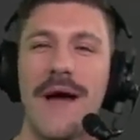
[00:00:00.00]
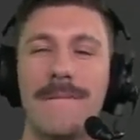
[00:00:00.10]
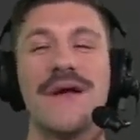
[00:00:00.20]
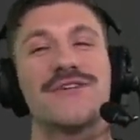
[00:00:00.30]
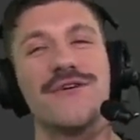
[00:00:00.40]

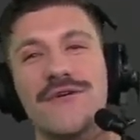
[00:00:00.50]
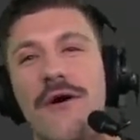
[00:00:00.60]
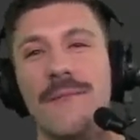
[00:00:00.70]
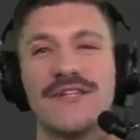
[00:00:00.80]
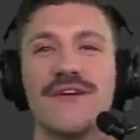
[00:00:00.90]
Make sure you
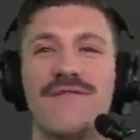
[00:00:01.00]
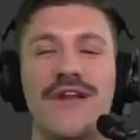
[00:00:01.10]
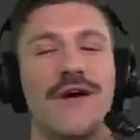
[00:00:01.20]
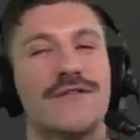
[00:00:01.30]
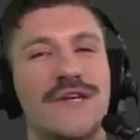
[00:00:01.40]
don't miss a
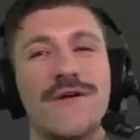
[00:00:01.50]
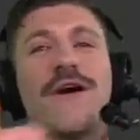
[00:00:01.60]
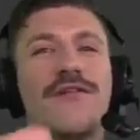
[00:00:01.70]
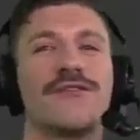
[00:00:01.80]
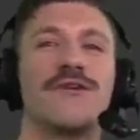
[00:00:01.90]
video. Turn
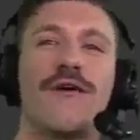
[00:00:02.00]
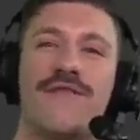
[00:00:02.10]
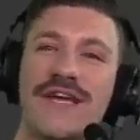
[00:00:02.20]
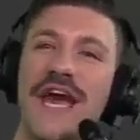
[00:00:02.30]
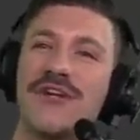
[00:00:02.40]
on those
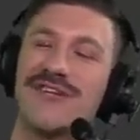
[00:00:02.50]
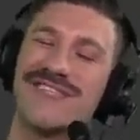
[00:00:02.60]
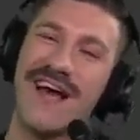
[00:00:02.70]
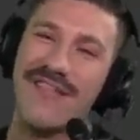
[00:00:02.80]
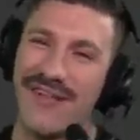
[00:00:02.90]

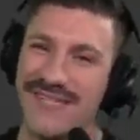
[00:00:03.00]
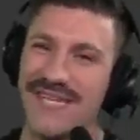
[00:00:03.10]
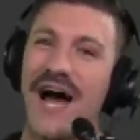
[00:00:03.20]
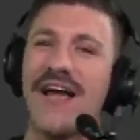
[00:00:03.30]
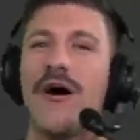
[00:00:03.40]
notifications. The
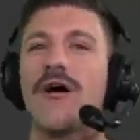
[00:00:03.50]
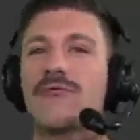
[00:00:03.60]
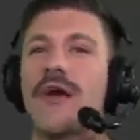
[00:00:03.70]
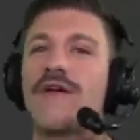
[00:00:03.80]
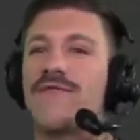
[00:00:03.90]
diehard
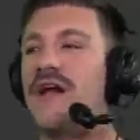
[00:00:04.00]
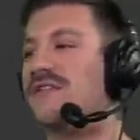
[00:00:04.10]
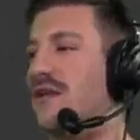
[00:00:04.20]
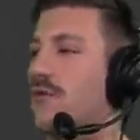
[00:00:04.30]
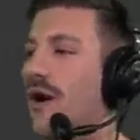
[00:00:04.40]
Raider
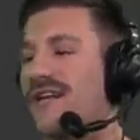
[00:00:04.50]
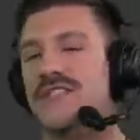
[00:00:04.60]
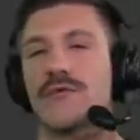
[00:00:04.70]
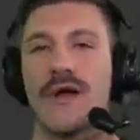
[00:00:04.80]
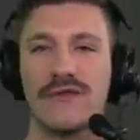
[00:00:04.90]
fans that are
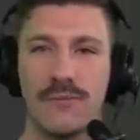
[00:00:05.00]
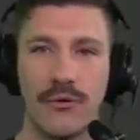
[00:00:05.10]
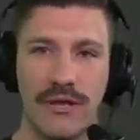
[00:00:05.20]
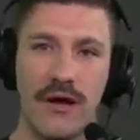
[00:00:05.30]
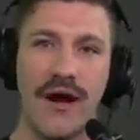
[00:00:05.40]
watching the Raider
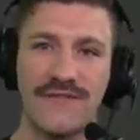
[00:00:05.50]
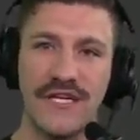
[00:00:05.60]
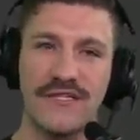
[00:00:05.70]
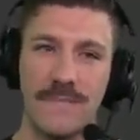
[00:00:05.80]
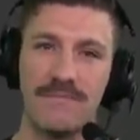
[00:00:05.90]
sport in the
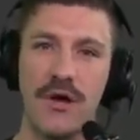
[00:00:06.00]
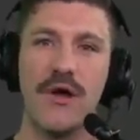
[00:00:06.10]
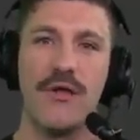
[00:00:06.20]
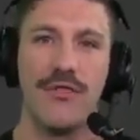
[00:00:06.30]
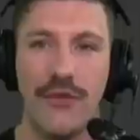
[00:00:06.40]
offseason,
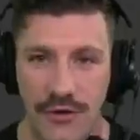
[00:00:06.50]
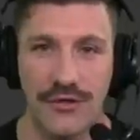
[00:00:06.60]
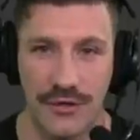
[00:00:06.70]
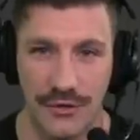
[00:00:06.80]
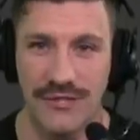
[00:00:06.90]
those
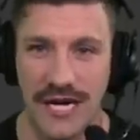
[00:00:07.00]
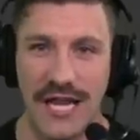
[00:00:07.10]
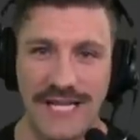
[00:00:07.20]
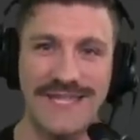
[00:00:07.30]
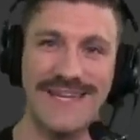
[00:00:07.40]
are the dudes that I
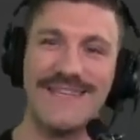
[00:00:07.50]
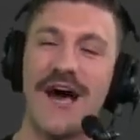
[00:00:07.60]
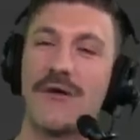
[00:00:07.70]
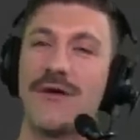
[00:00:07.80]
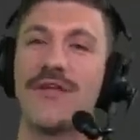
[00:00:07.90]
like to get
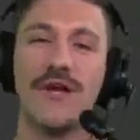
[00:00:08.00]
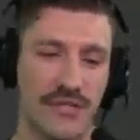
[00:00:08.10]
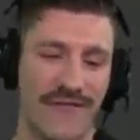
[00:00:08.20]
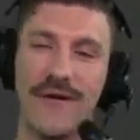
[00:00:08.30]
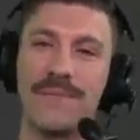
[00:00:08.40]
down with.
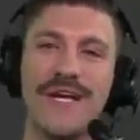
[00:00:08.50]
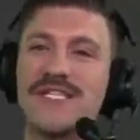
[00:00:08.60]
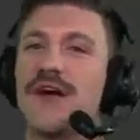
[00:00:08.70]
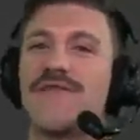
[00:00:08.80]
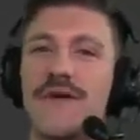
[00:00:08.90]
So if you bleed
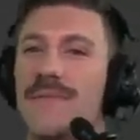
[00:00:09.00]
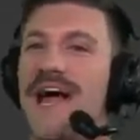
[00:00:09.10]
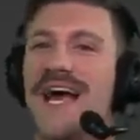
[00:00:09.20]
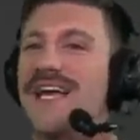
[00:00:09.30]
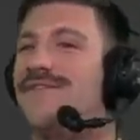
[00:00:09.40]
silver and
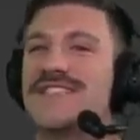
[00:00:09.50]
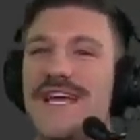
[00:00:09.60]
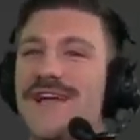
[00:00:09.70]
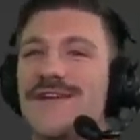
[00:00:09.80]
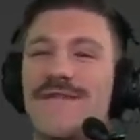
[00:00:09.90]
black, if it's
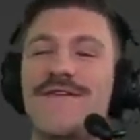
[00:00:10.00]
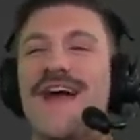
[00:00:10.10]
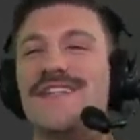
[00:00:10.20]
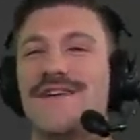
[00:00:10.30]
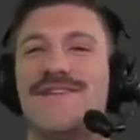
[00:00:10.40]
in your
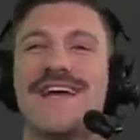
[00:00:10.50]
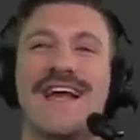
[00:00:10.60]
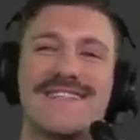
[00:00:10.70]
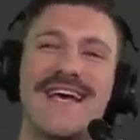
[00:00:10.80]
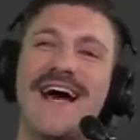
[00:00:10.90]
veins, if you
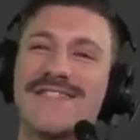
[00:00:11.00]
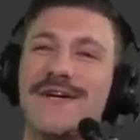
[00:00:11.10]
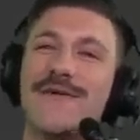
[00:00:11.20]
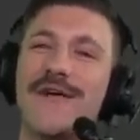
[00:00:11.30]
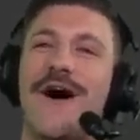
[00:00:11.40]
got it
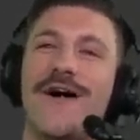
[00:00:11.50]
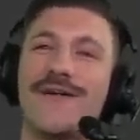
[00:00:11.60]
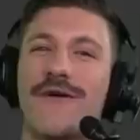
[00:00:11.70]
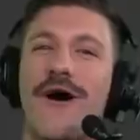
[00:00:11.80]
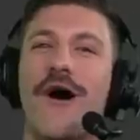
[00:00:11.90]
tattooed on
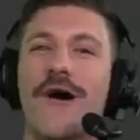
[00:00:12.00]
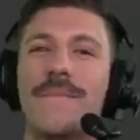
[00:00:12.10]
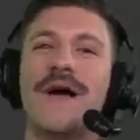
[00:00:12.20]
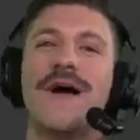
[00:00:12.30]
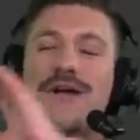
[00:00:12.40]
your
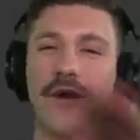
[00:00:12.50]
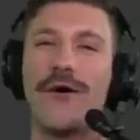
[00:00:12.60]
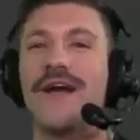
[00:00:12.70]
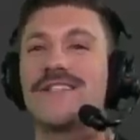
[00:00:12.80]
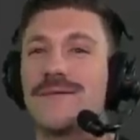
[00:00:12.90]
arm,
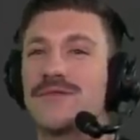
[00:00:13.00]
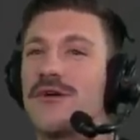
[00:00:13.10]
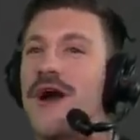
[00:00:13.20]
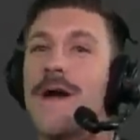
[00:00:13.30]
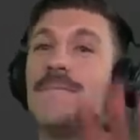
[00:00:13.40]
go ahead and
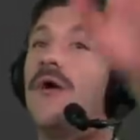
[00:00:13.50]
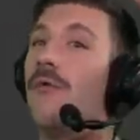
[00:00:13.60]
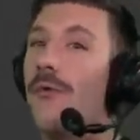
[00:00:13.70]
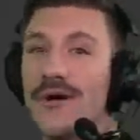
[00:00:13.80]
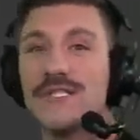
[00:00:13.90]
subscribe.
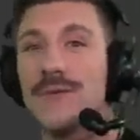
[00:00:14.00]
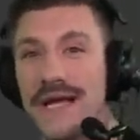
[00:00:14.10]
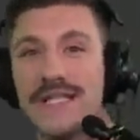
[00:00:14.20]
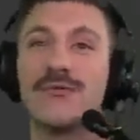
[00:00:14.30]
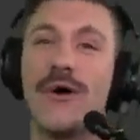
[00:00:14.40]
Once we
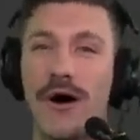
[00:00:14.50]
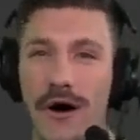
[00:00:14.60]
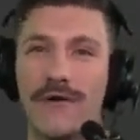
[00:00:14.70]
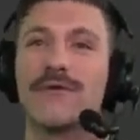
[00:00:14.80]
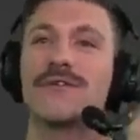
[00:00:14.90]
get to
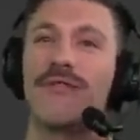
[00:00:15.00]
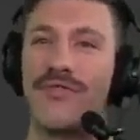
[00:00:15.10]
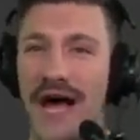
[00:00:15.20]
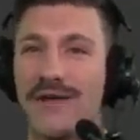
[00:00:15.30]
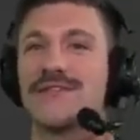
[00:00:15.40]

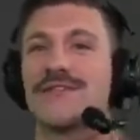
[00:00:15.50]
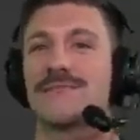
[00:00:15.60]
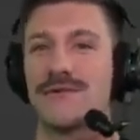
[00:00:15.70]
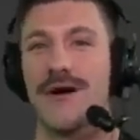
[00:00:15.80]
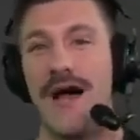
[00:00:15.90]
100,000
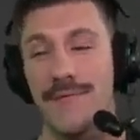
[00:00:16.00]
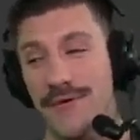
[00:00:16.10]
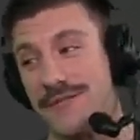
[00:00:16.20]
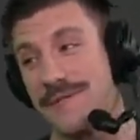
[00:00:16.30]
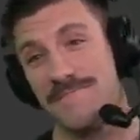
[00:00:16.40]

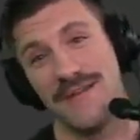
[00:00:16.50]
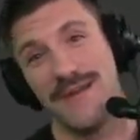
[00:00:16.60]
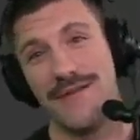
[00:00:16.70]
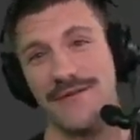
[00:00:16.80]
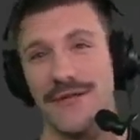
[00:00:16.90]
subscribers,
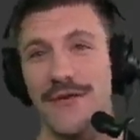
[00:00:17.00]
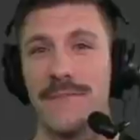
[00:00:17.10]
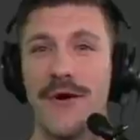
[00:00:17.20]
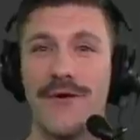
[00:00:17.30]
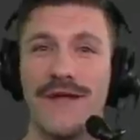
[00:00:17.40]
there's a little
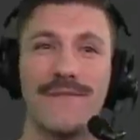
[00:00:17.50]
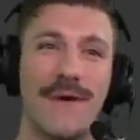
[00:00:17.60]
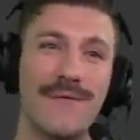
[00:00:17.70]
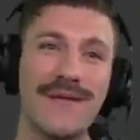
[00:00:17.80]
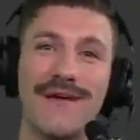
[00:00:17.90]
birdie.
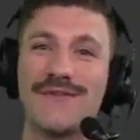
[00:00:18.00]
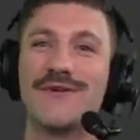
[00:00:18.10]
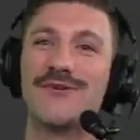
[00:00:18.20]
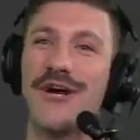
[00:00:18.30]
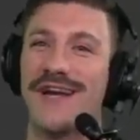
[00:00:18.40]
I'm going to give it
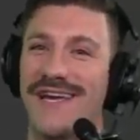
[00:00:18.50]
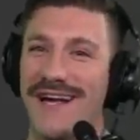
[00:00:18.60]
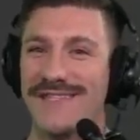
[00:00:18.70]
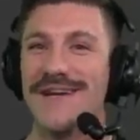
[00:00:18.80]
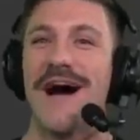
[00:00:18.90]
two Chucky
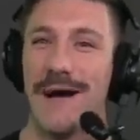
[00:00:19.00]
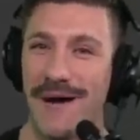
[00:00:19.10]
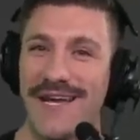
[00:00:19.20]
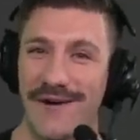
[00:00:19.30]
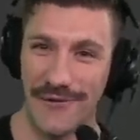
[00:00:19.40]
heads. I
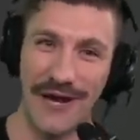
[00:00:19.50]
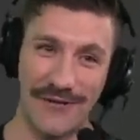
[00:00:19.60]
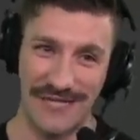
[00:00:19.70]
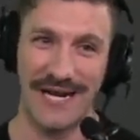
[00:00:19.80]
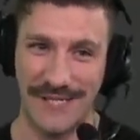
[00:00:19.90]
might get a
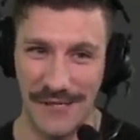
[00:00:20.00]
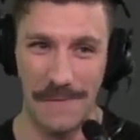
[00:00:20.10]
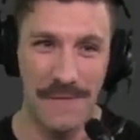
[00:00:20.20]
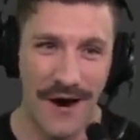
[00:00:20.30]
Raiders tattoo.